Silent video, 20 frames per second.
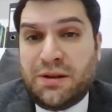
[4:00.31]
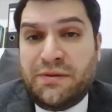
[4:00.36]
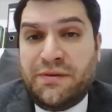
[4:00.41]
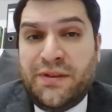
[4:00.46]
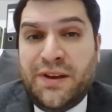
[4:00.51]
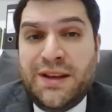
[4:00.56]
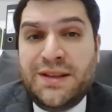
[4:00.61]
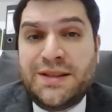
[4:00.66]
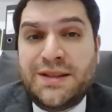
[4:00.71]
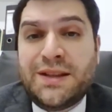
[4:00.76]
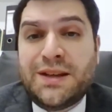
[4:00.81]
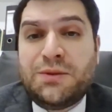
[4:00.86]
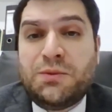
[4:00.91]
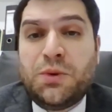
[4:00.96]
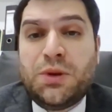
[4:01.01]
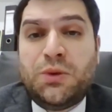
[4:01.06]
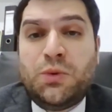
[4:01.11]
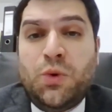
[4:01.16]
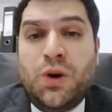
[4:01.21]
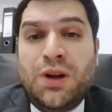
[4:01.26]
are facing,
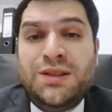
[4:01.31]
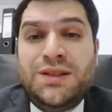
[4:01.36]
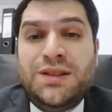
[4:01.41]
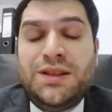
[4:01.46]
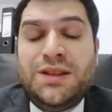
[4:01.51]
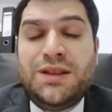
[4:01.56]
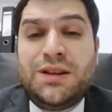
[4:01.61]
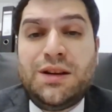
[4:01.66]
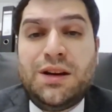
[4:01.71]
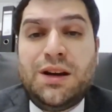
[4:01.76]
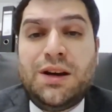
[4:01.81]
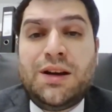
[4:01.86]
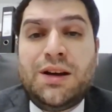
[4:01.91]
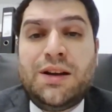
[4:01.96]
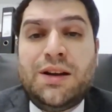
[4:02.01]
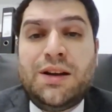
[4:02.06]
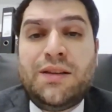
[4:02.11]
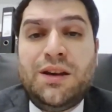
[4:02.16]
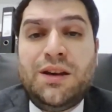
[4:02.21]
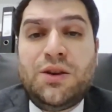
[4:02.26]
but one thing I
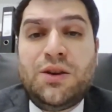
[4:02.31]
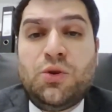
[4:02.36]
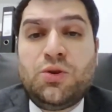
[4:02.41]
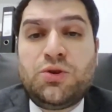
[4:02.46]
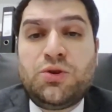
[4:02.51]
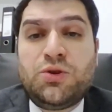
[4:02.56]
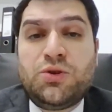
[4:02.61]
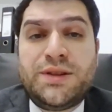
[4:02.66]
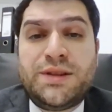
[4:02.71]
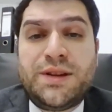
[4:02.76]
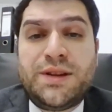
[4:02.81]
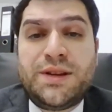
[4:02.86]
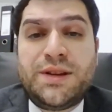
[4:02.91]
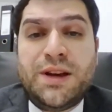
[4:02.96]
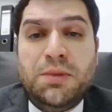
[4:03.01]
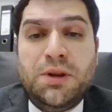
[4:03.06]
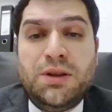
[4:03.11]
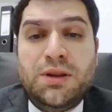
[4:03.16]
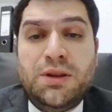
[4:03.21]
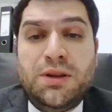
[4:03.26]
think also is
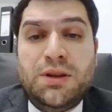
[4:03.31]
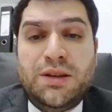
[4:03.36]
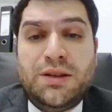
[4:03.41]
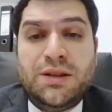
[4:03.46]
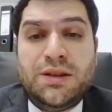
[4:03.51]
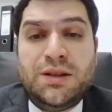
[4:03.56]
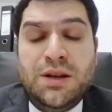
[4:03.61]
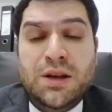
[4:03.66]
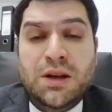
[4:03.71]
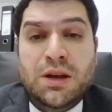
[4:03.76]
common, that